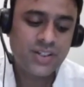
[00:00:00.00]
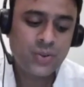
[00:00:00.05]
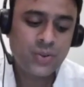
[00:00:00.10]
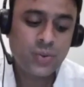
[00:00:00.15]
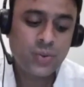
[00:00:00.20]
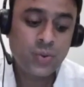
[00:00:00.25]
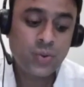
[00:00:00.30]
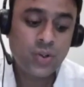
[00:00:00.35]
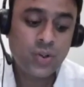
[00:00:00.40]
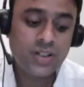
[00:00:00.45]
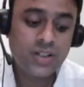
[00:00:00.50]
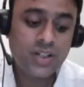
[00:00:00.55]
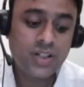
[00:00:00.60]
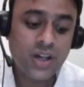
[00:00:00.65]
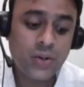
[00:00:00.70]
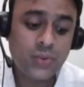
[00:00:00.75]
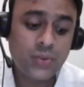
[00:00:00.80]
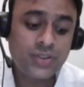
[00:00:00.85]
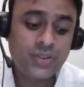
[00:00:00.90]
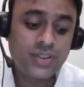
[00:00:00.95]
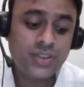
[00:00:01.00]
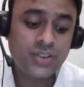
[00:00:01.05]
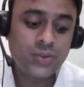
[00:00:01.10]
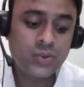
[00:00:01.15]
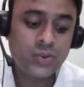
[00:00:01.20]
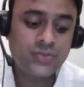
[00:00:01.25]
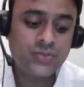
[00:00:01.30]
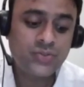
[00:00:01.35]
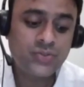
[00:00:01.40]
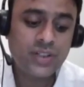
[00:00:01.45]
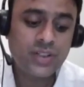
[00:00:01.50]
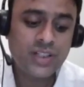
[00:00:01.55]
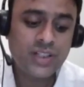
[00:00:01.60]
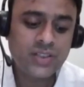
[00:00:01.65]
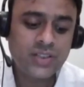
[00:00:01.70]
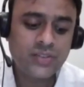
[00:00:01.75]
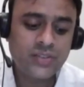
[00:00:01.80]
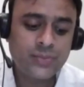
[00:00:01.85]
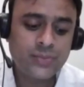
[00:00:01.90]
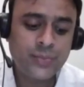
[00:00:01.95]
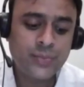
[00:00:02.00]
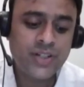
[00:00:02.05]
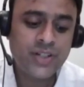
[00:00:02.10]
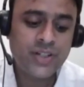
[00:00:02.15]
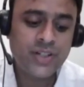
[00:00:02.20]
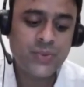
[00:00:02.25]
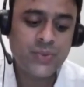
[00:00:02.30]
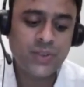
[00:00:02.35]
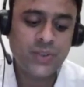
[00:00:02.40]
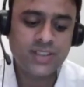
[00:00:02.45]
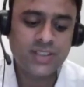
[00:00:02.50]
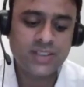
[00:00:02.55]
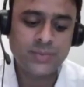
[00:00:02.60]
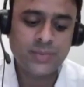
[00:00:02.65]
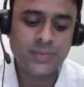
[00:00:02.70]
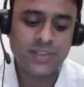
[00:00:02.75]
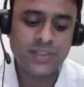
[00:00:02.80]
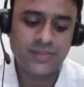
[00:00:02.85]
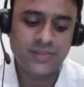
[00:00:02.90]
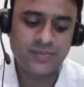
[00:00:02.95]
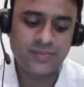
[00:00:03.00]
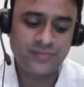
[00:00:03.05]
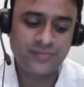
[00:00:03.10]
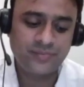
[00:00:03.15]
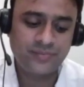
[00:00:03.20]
Do not doubt the usefulness of spiritual discipline.